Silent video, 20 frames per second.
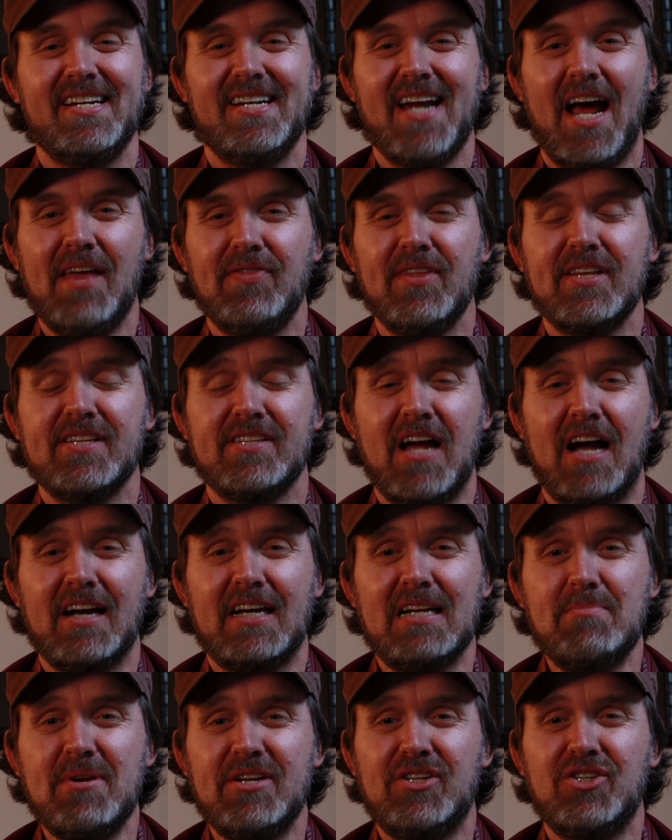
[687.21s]
9th is not
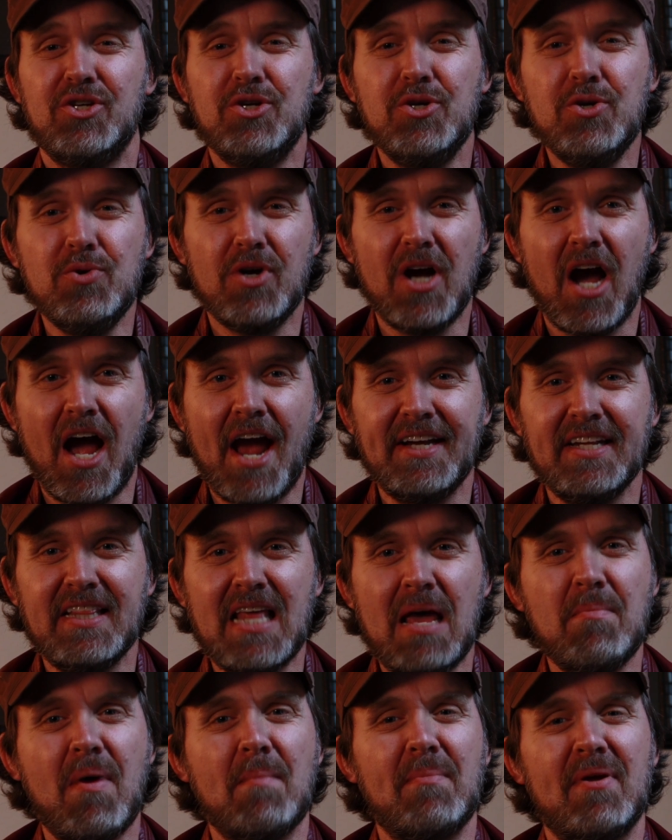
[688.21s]
going to be too kind to
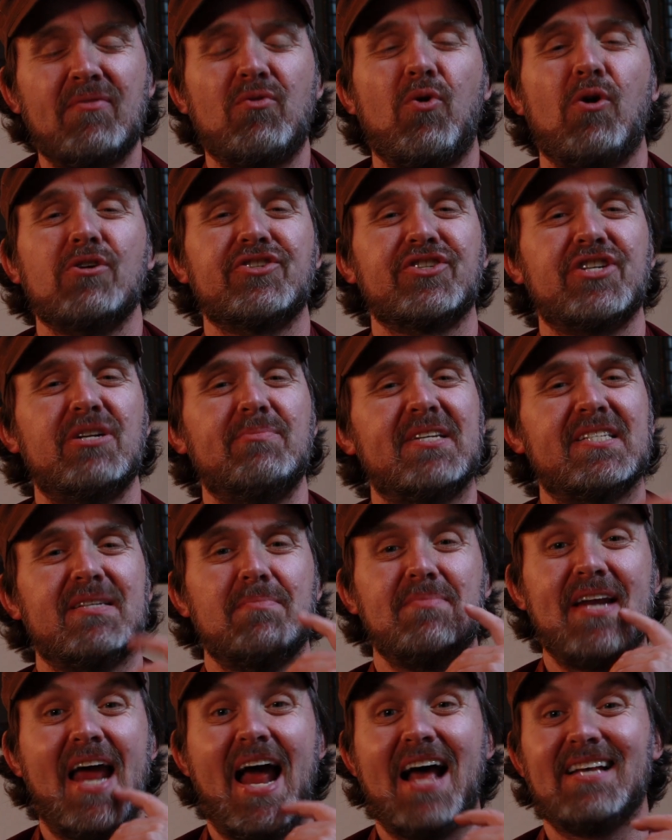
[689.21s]
them. I mean, of course, there's going to be
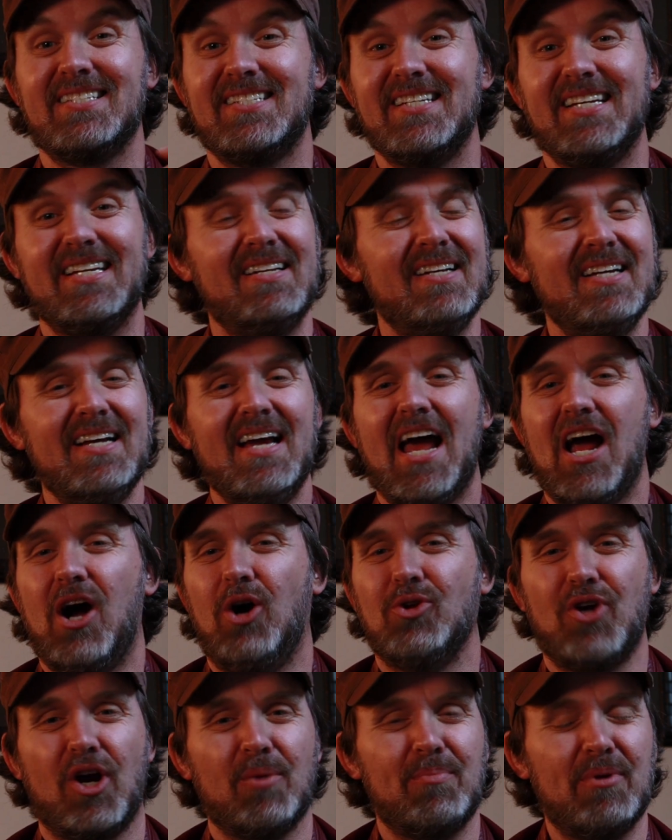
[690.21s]
some nasty
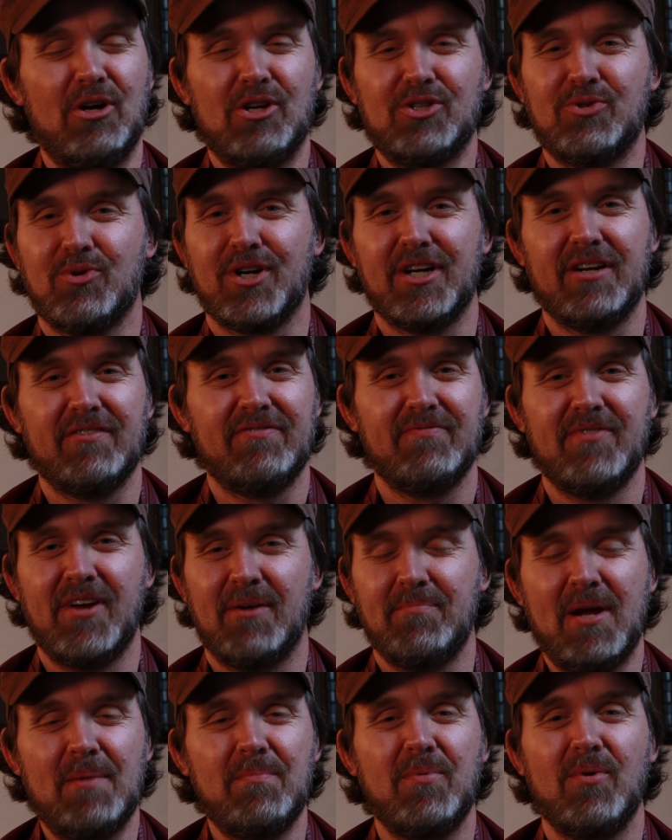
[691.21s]
Eldar builds.
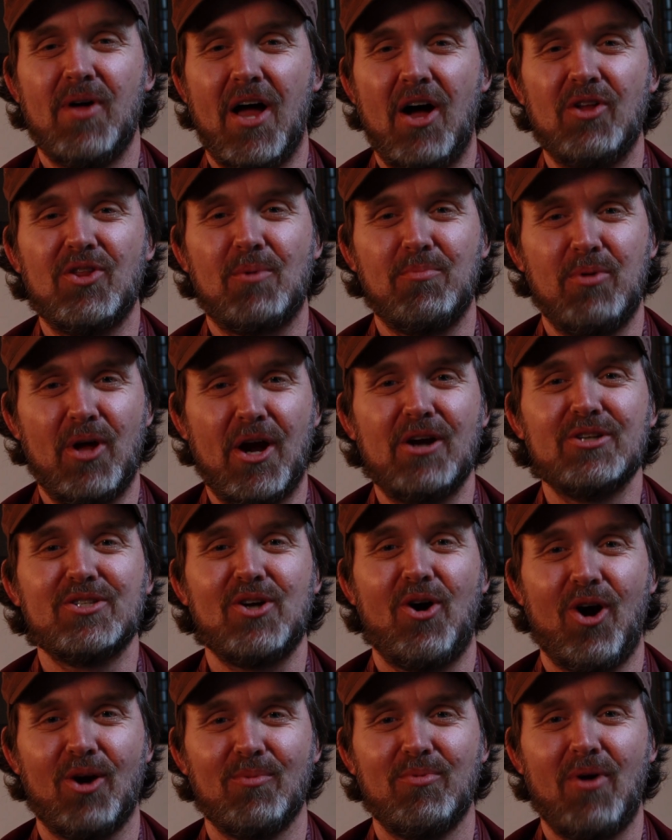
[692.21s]
Eldar players
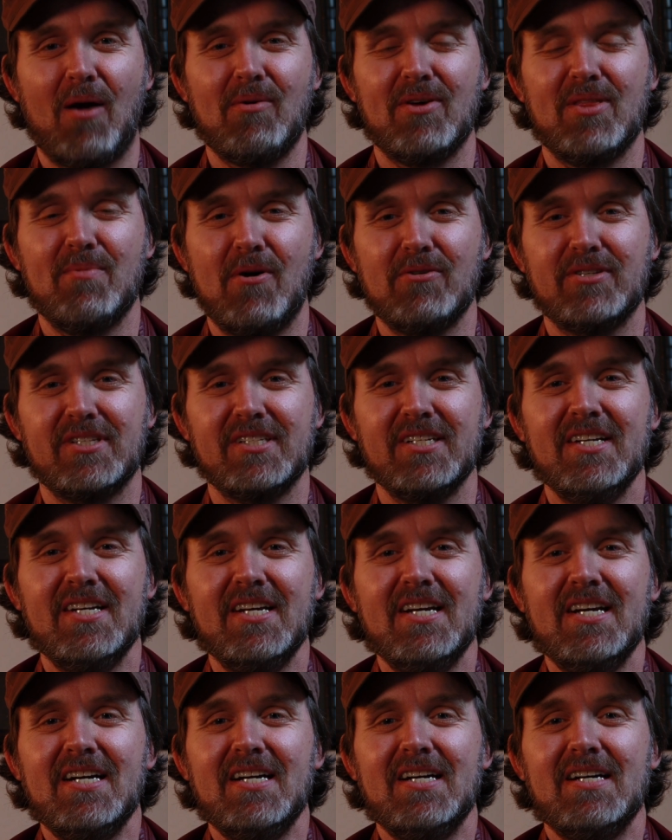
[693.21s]
are probably the most
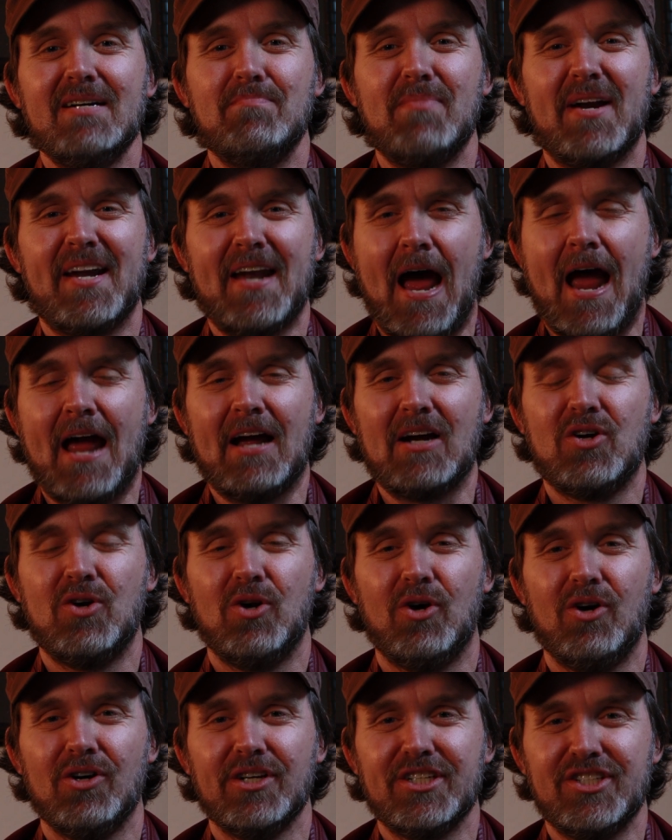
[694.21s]

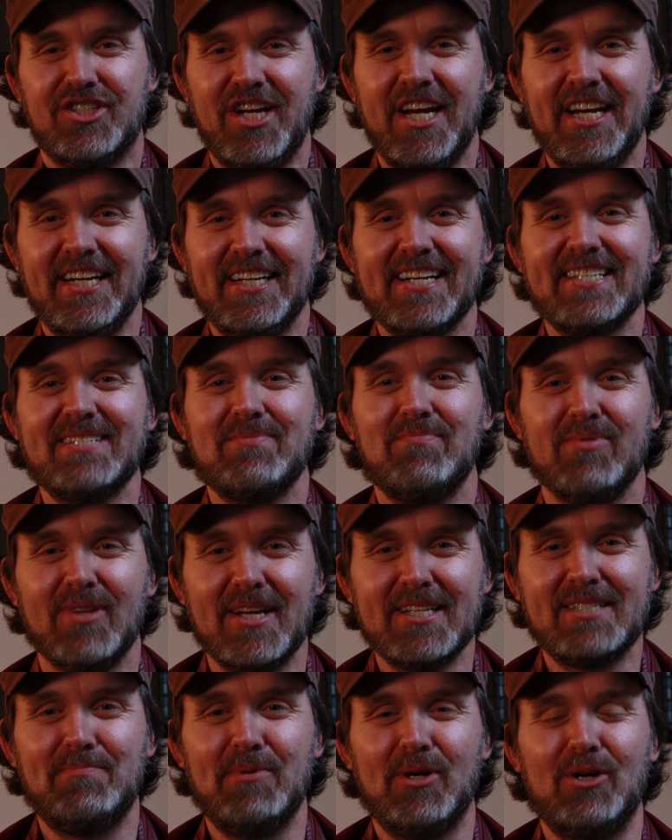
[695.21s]
maniacal, ingenious
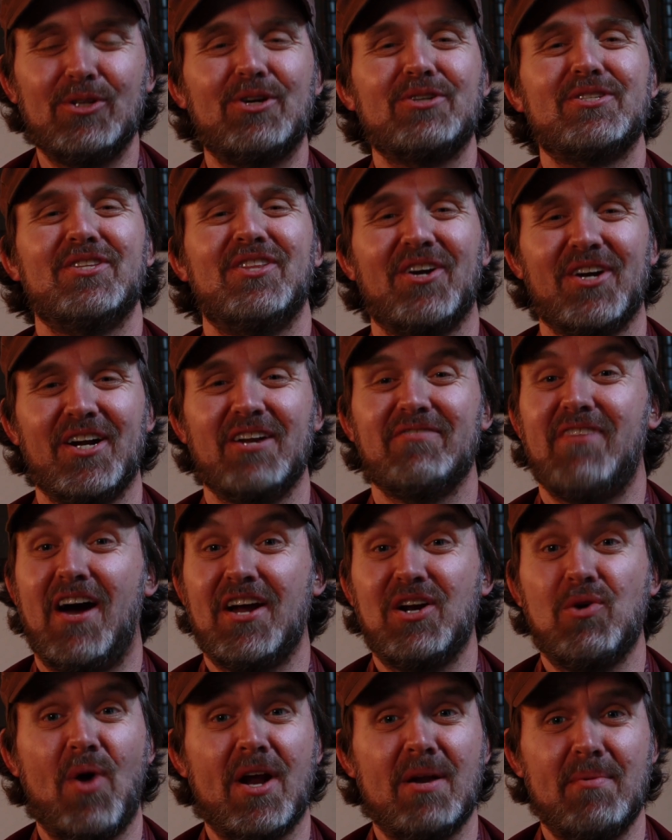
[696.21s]
list builders, and they're going to
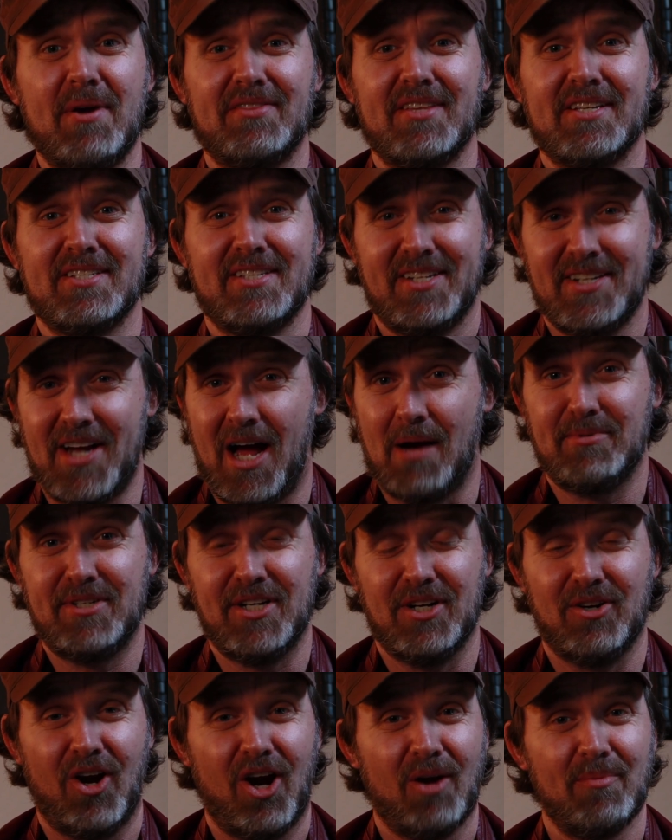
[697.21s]
find a way to make this a
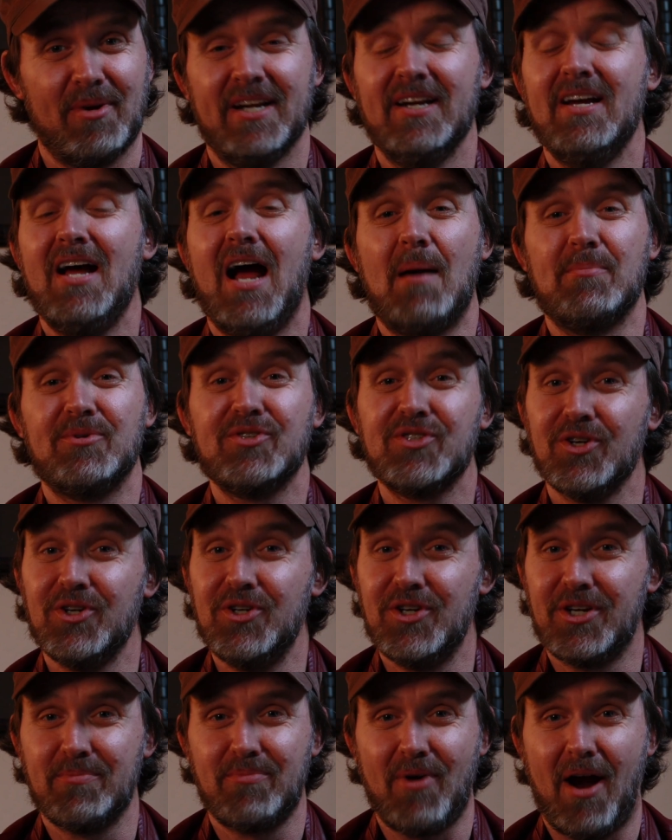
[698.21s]
top-tier army. I'm sure
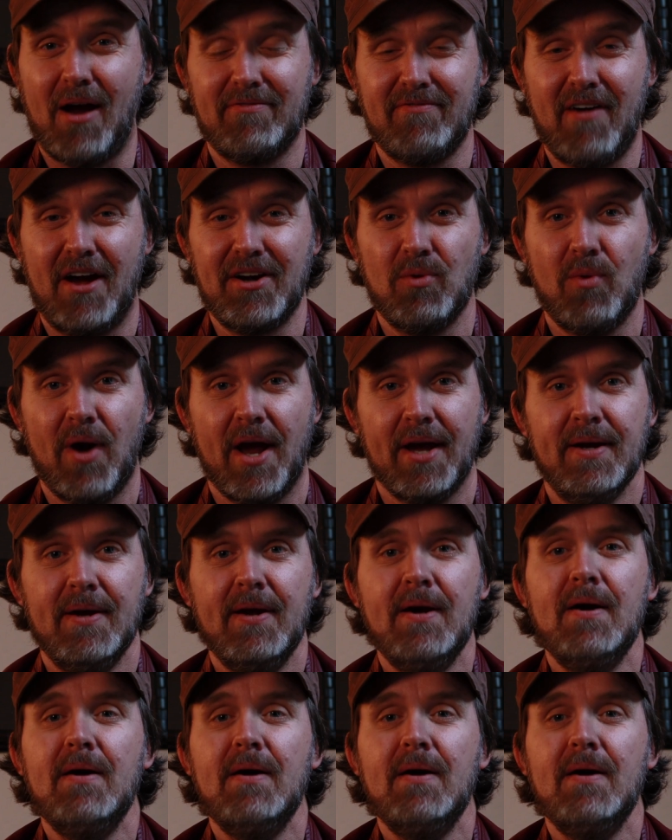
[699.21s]
you can probably find a way.